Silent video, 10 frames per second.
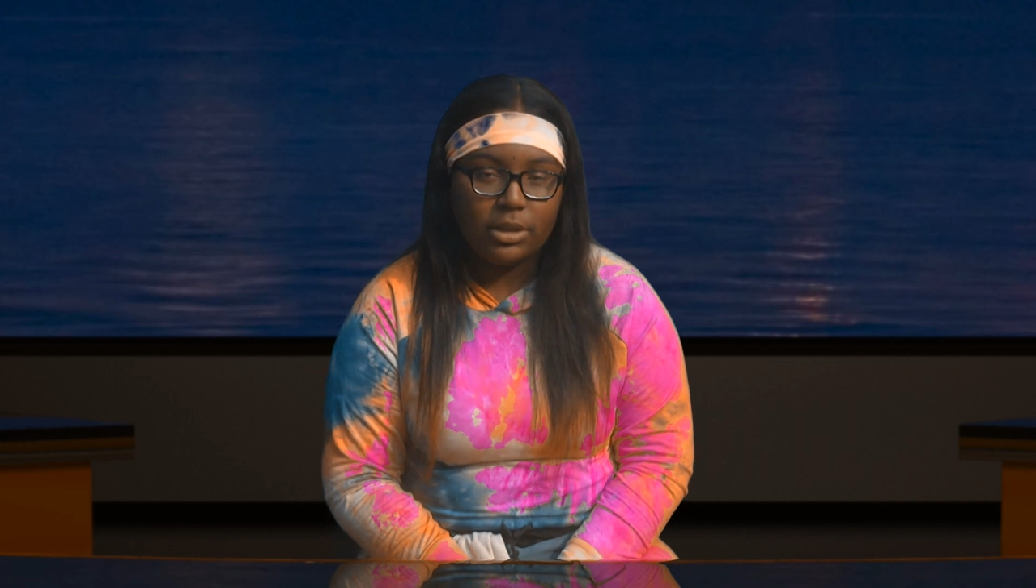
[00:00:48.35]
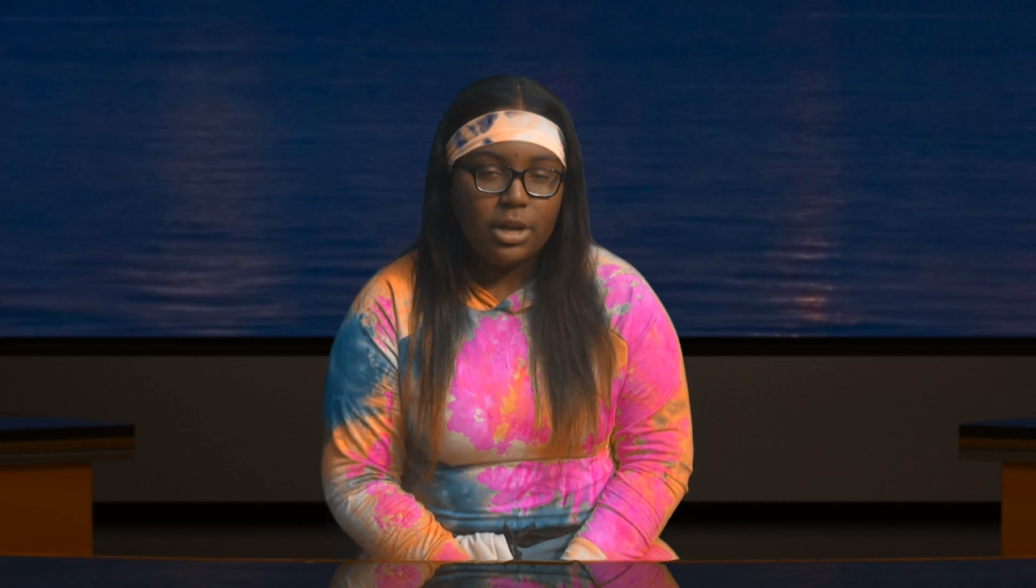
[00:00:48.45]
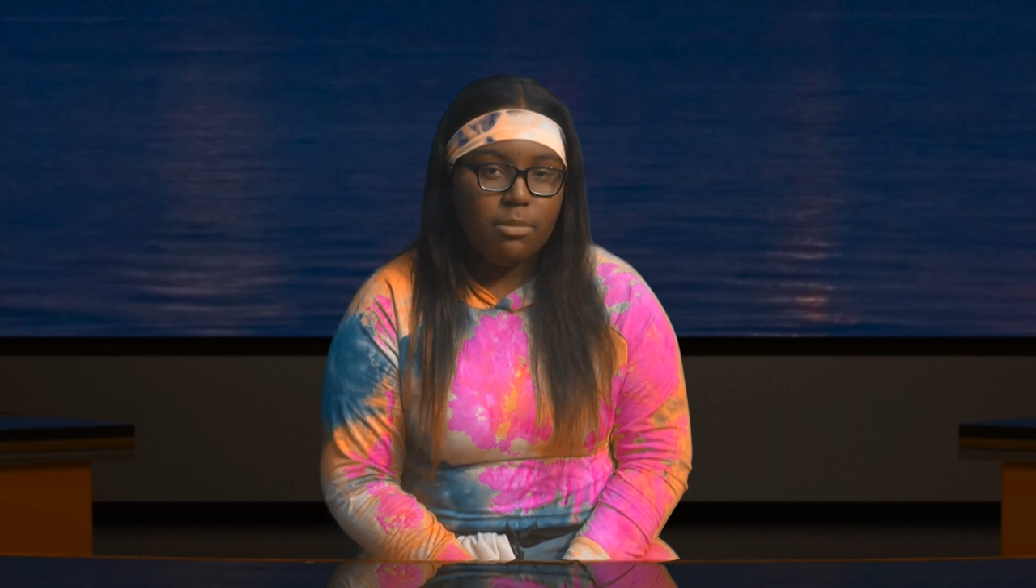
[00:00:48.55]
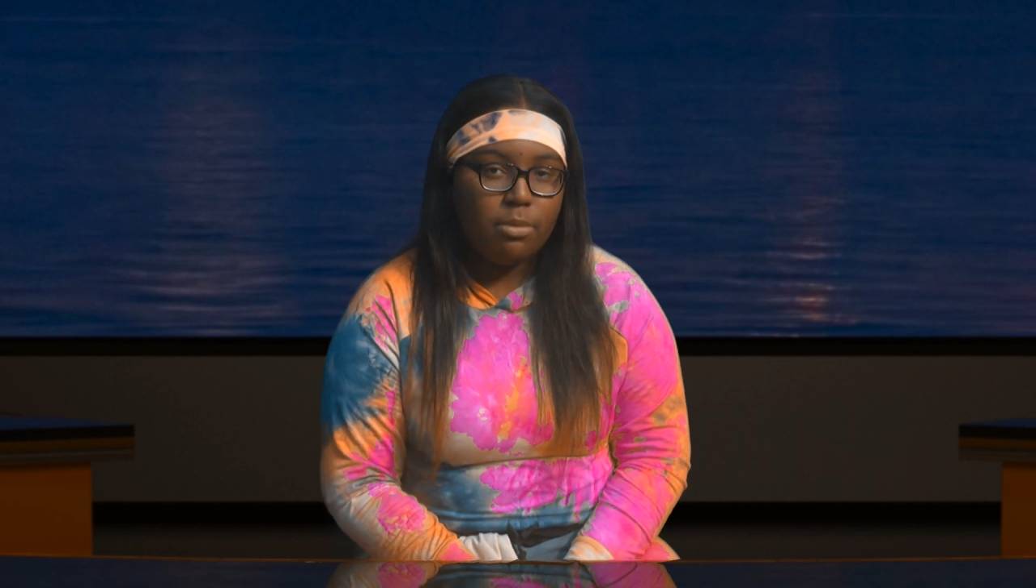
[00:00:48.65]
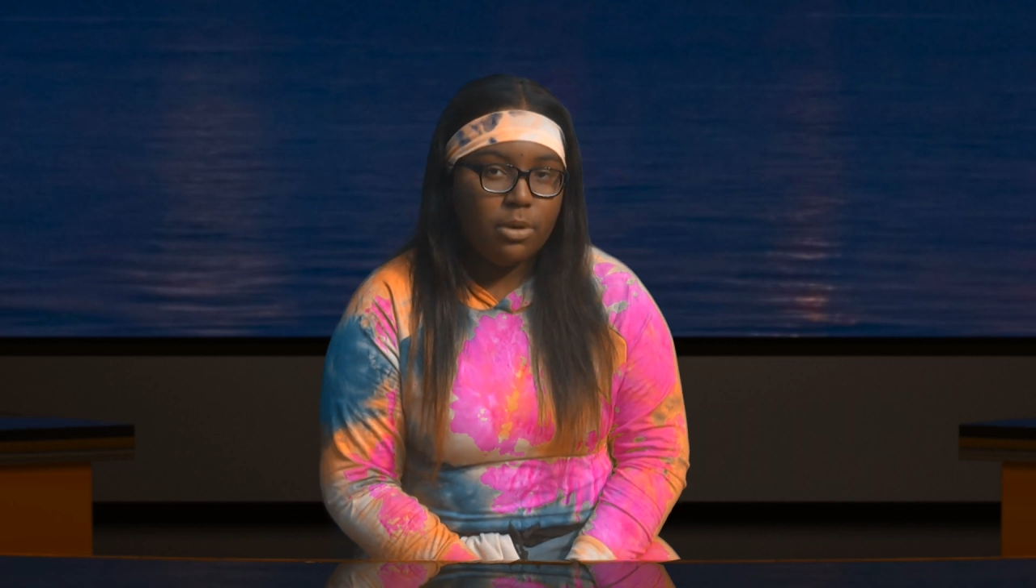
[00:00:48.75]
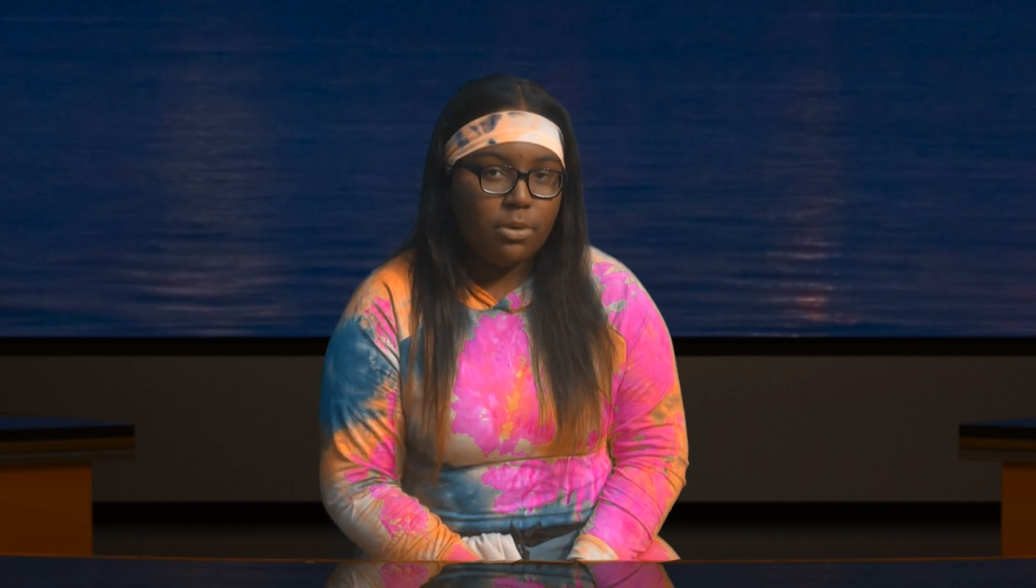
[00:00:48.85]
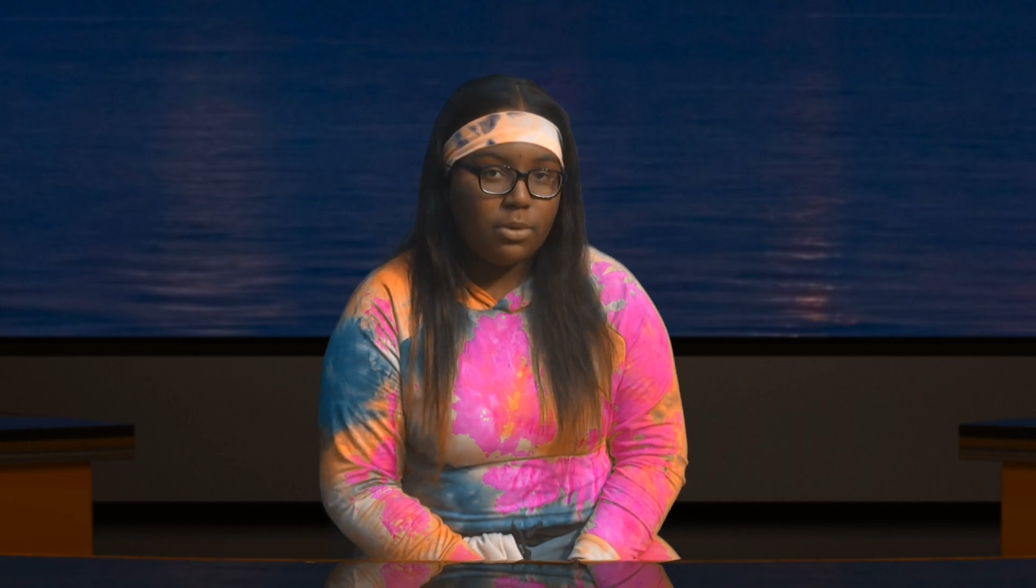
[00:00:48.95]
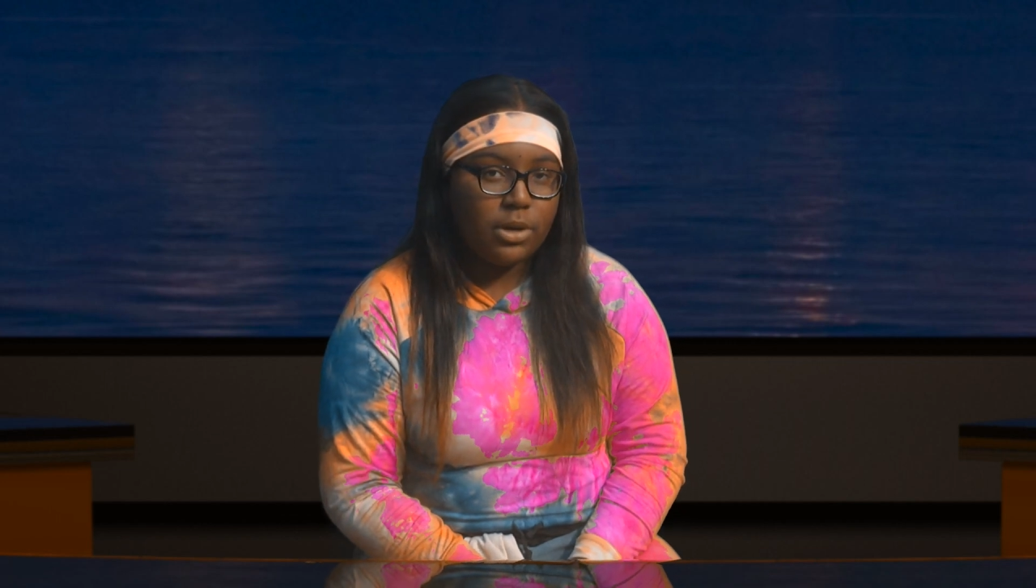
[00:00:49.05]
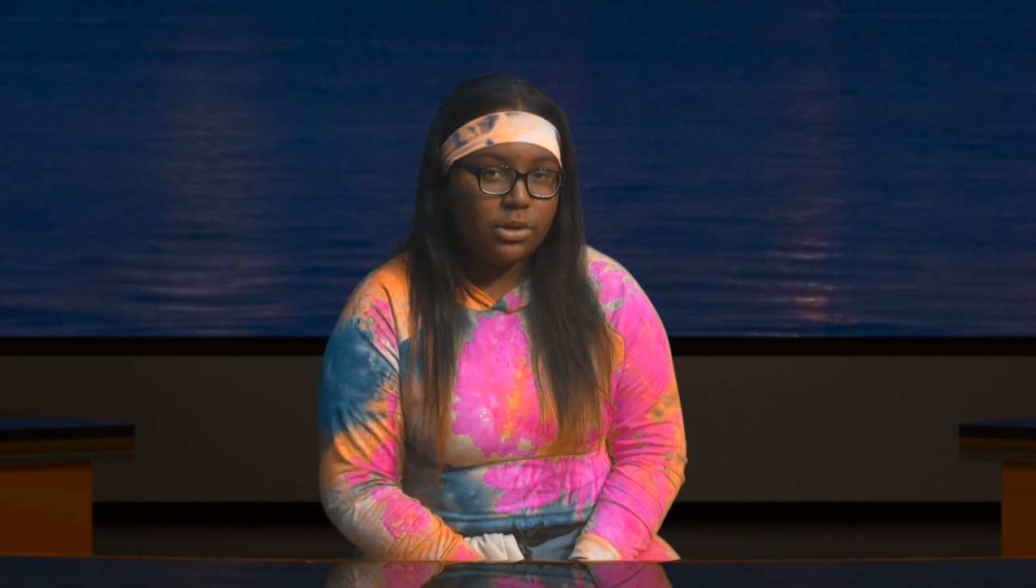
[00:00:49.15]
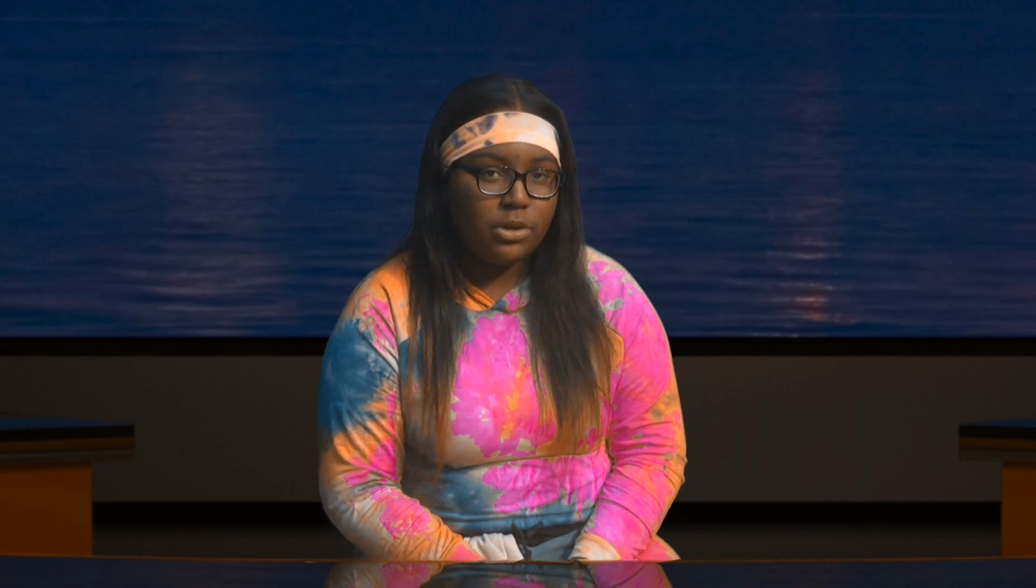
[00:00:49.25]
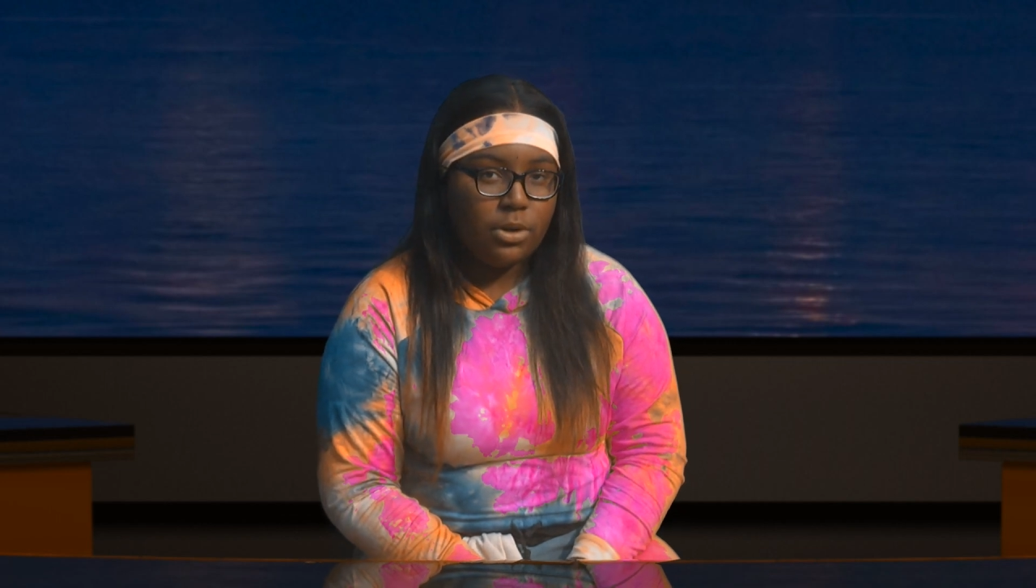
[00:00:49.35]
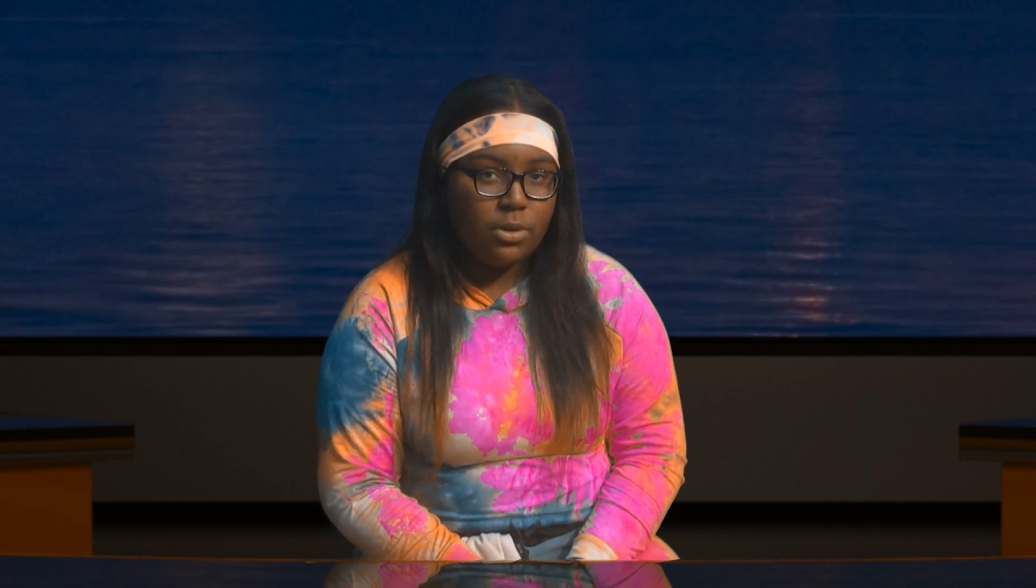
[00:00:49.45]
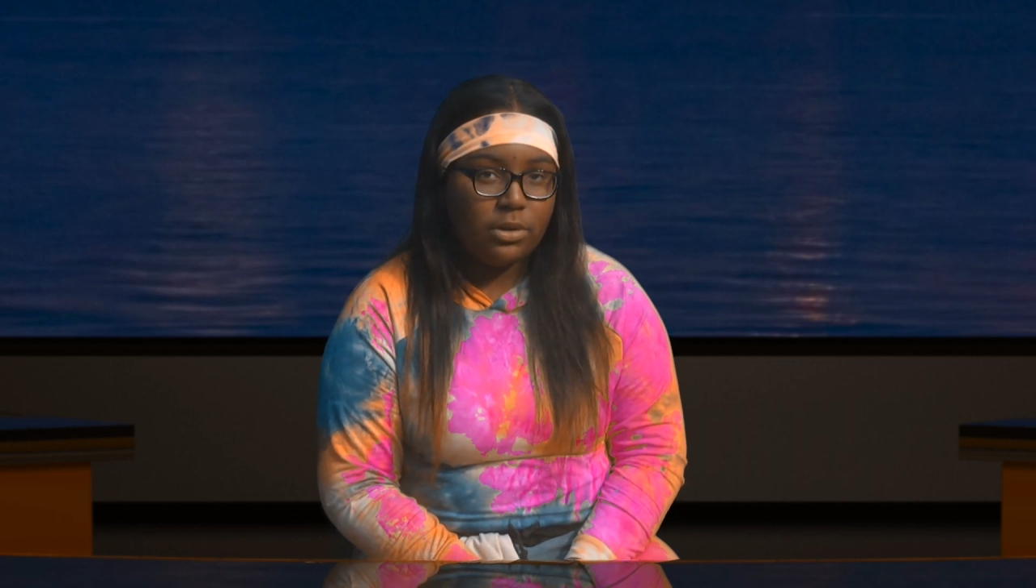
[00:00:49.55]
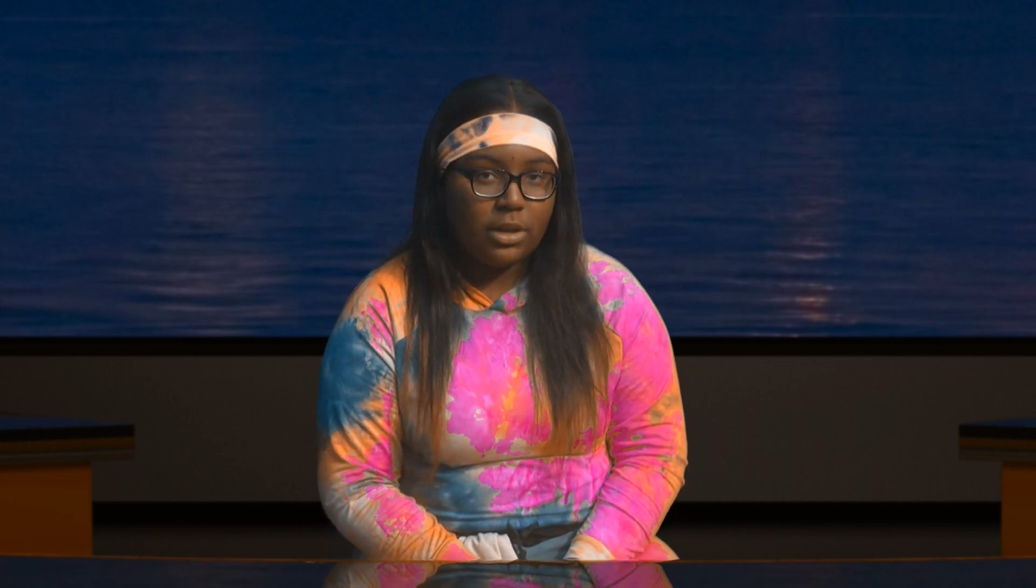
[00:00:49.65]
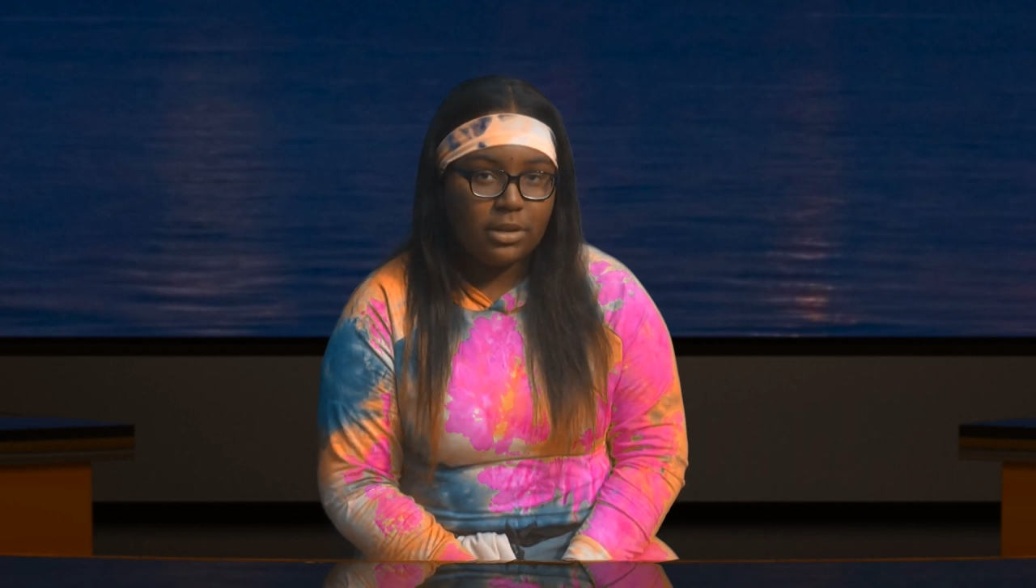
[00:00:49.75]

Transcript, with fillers: Port Orange, or attend a